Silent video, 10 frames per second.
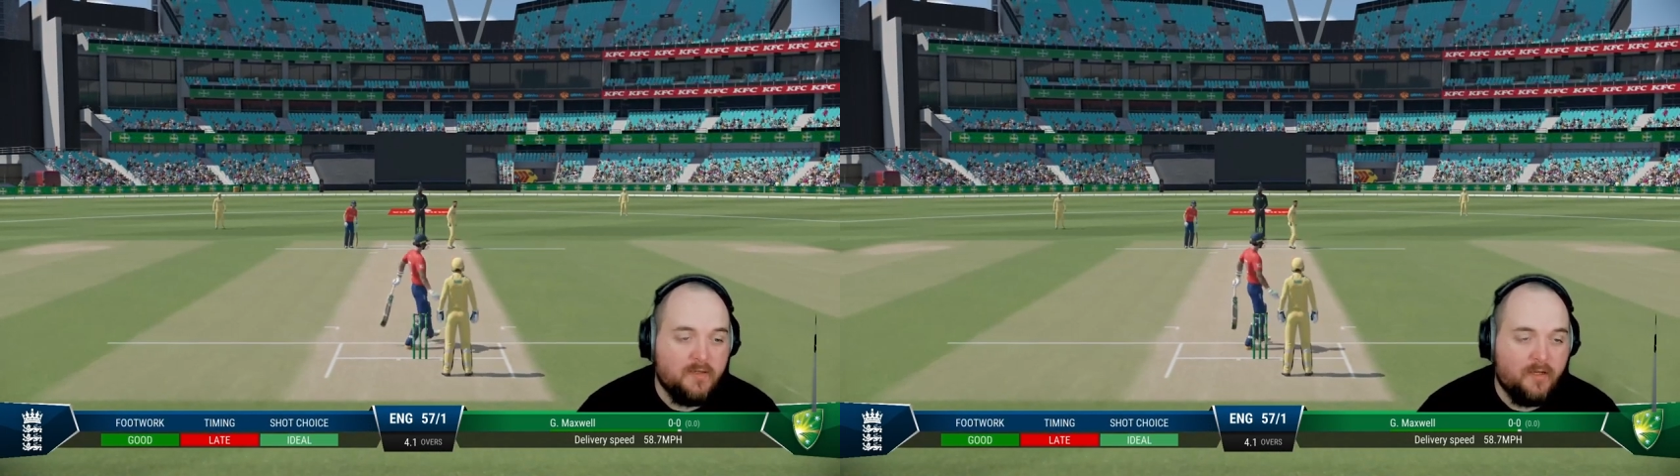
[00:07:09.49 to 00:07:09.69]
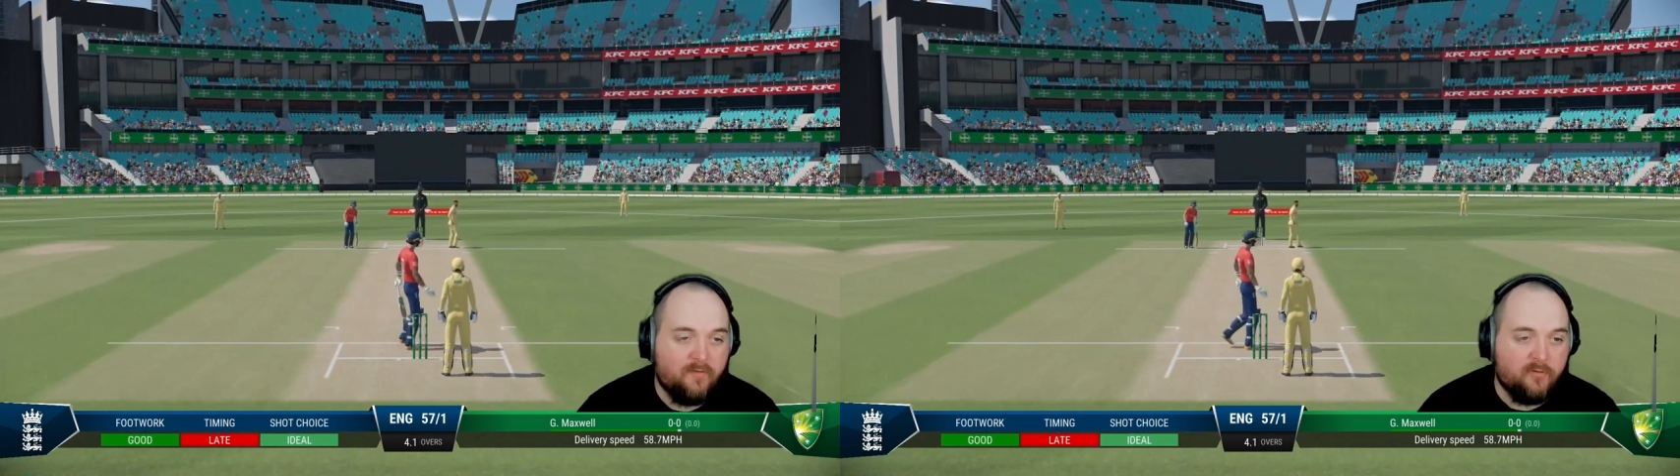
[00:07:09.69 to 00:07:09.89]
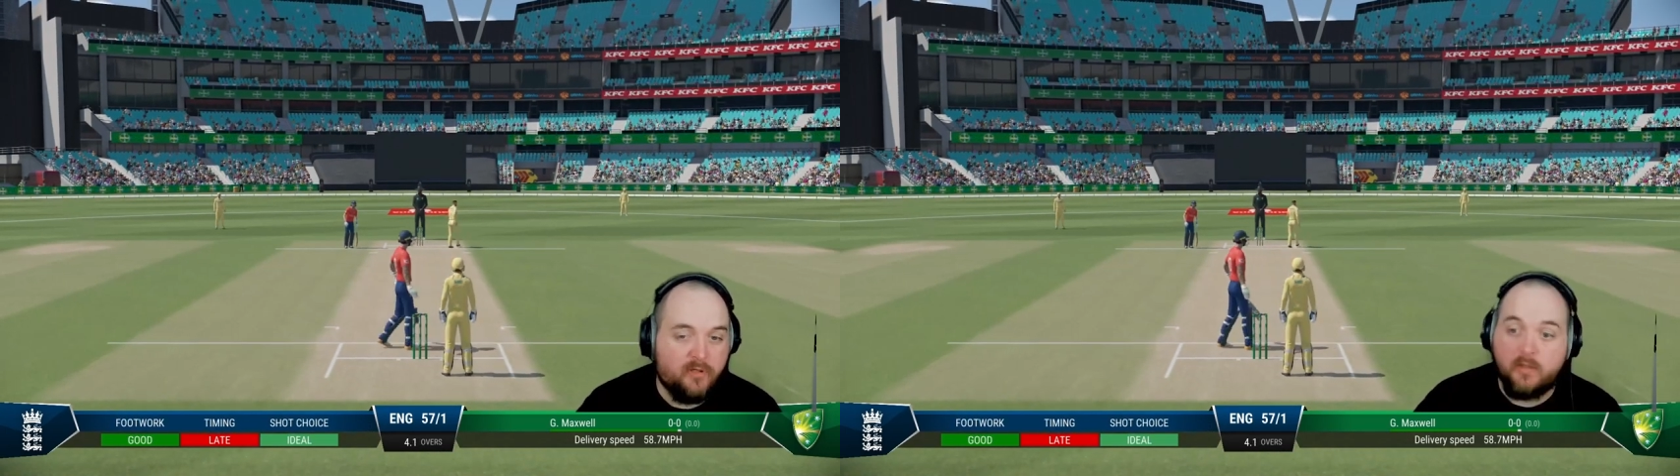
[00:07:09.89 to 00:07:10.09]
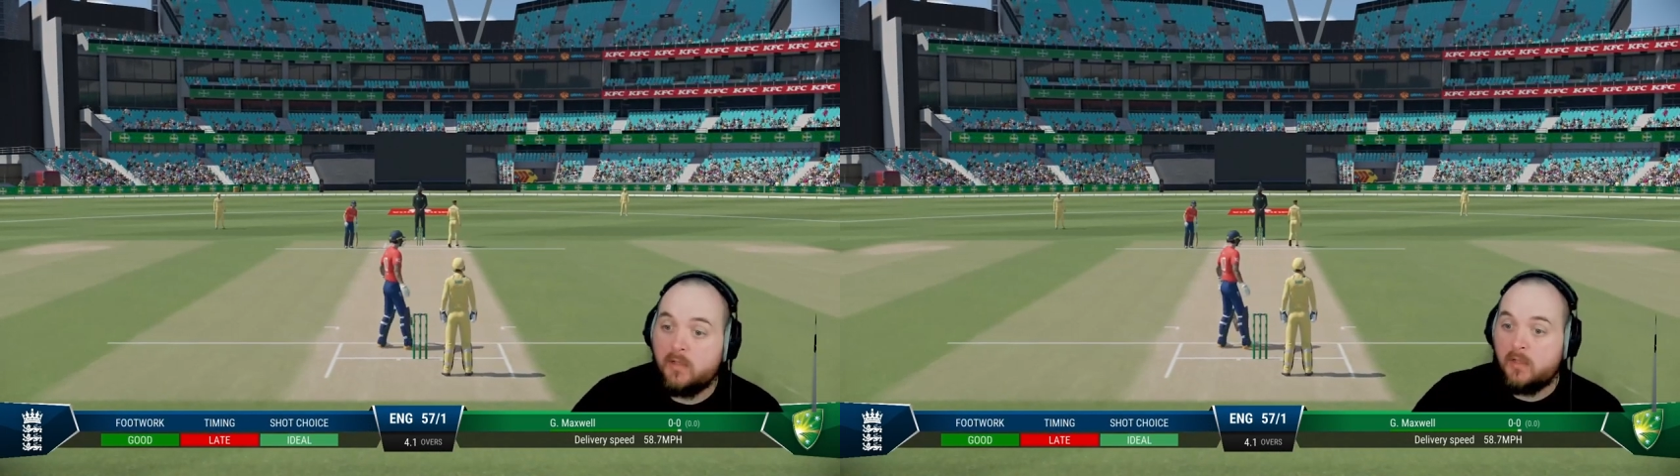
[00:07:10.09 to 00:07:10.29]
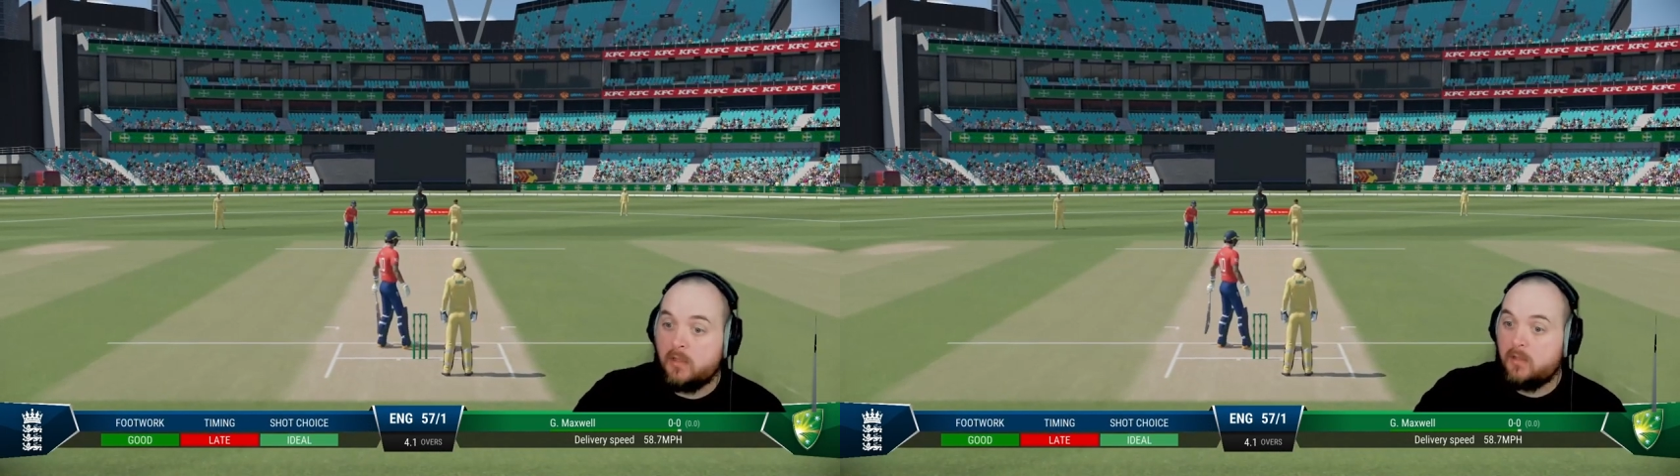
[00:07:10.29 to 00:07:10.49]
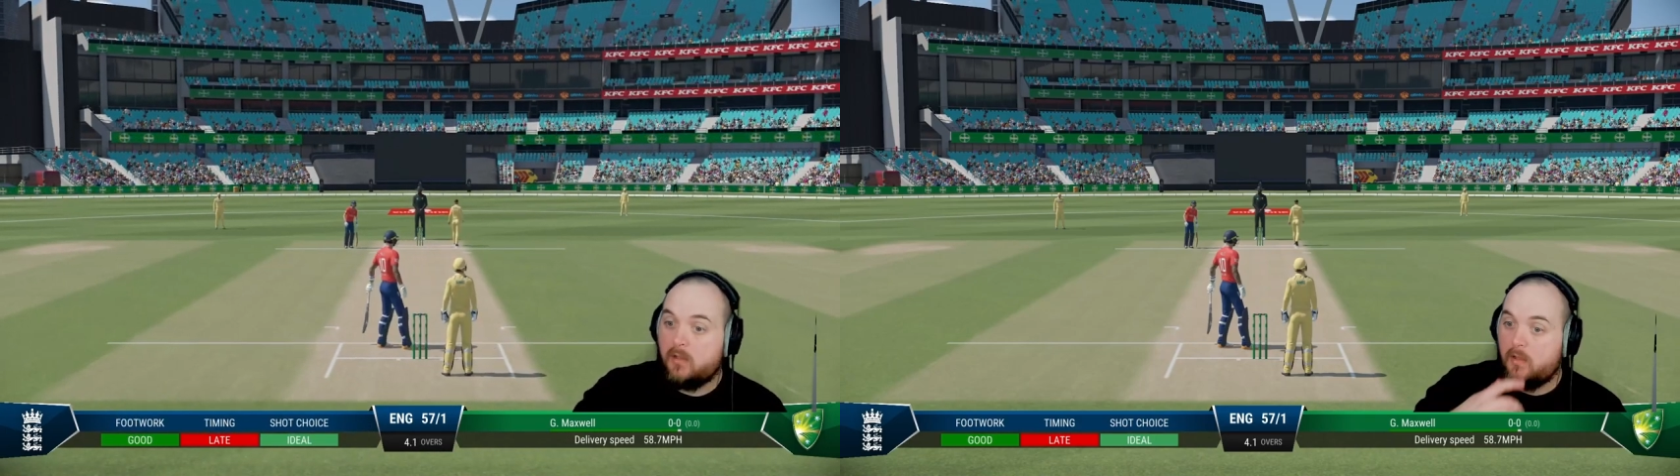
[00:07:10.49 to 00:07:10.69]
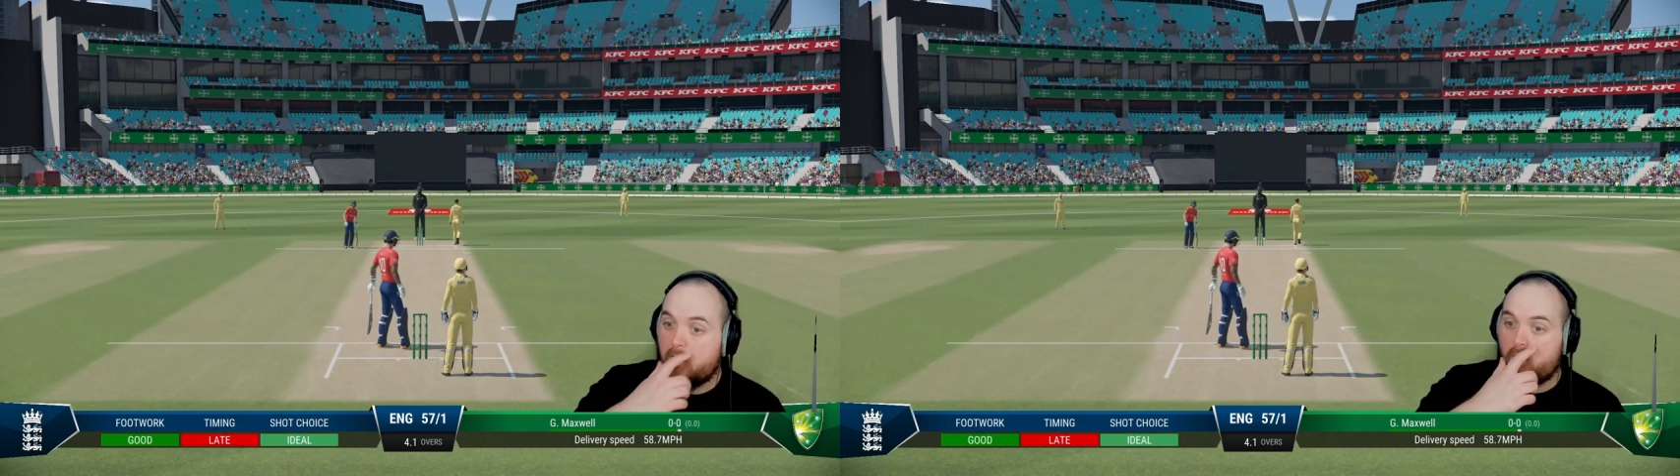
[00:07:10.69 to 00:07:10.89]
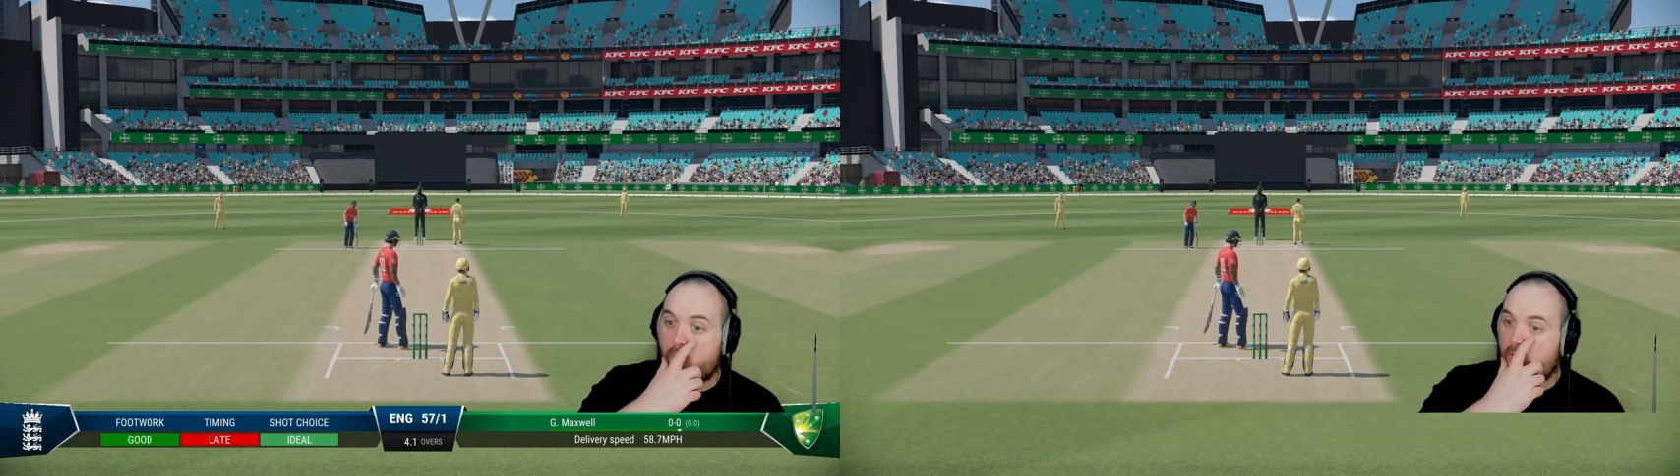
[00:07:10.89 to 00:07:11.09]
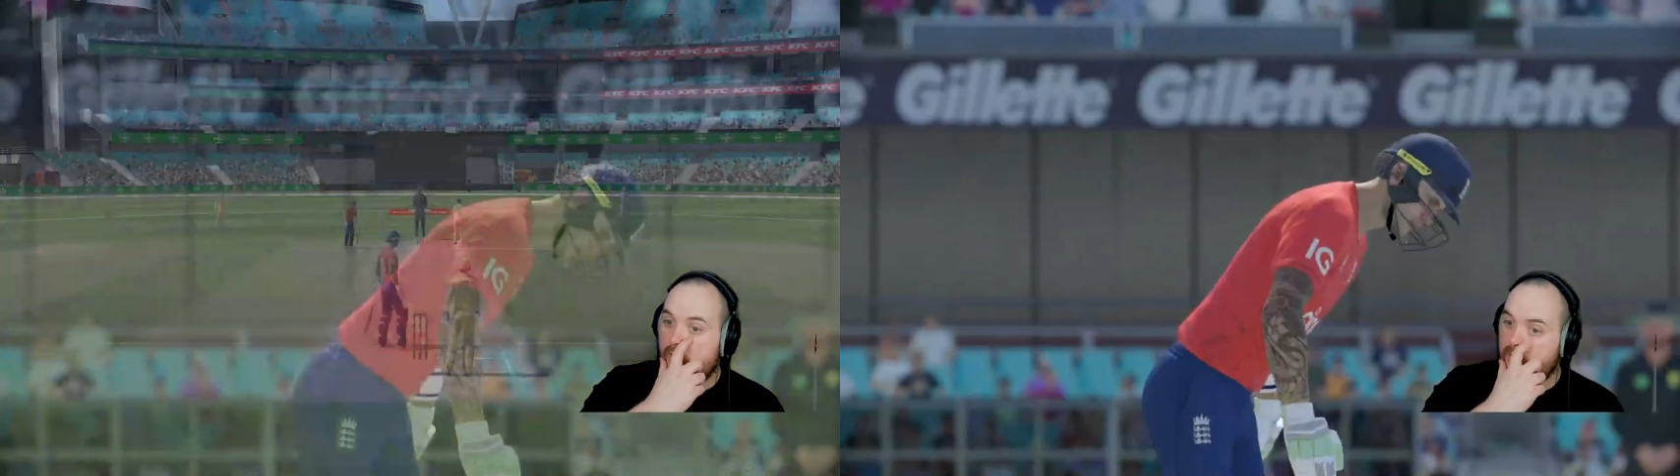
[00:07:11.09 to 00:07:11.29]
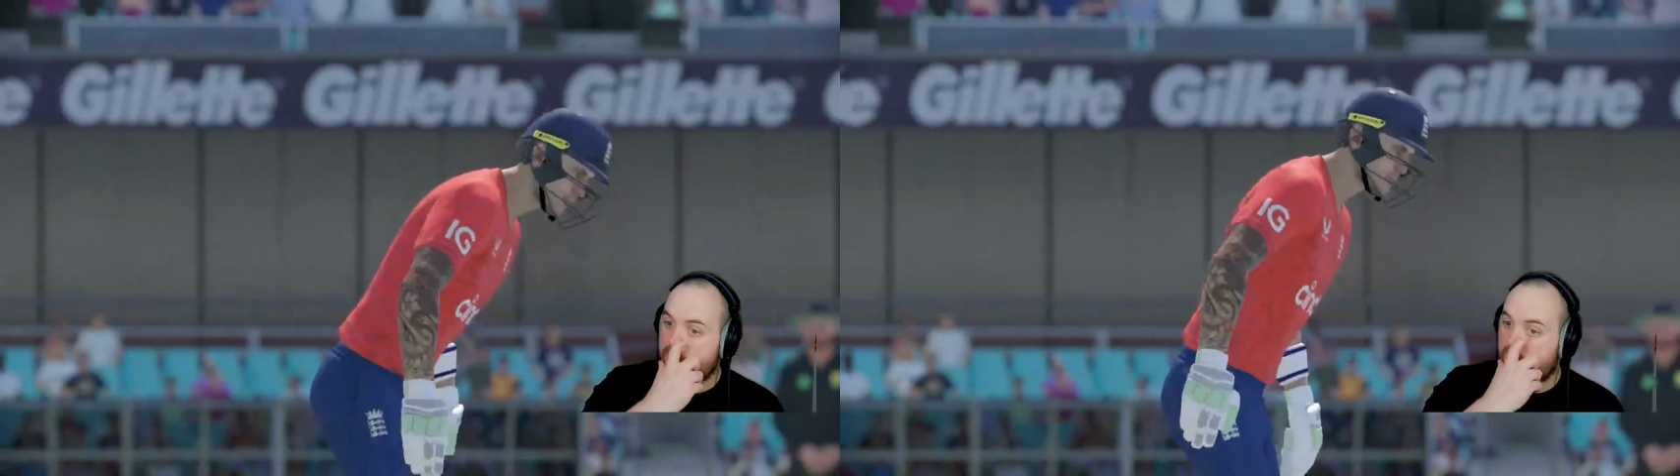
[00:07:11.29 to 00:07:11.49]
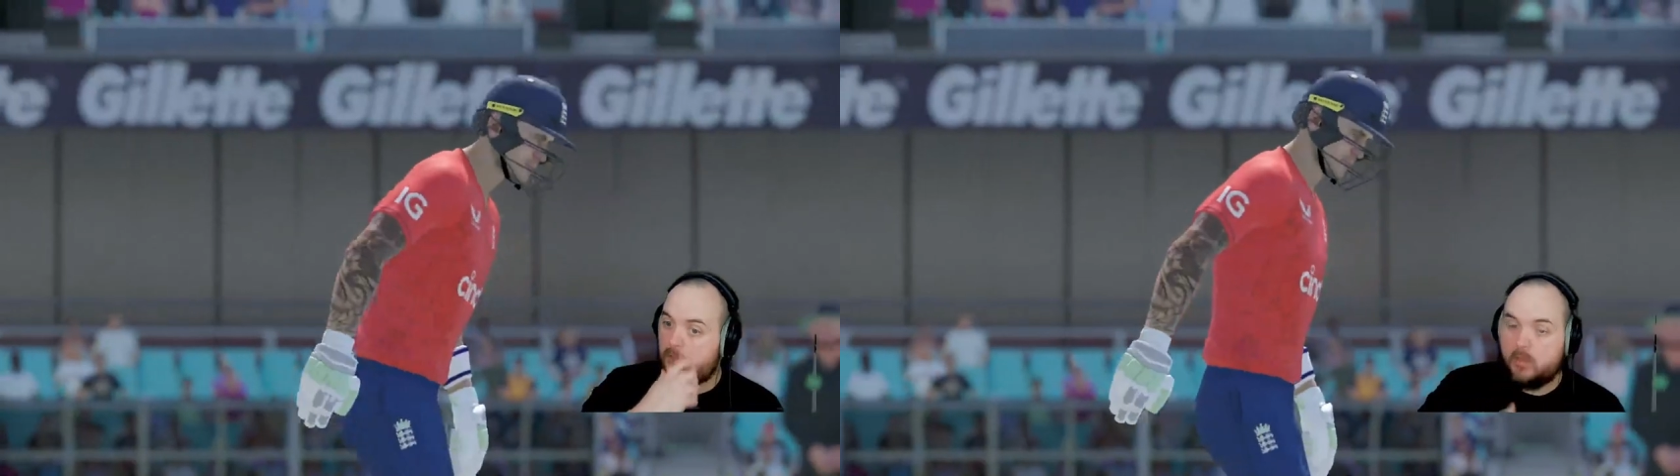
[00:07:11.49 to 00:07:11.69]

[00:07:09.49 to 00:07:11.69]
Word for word: delivery. What?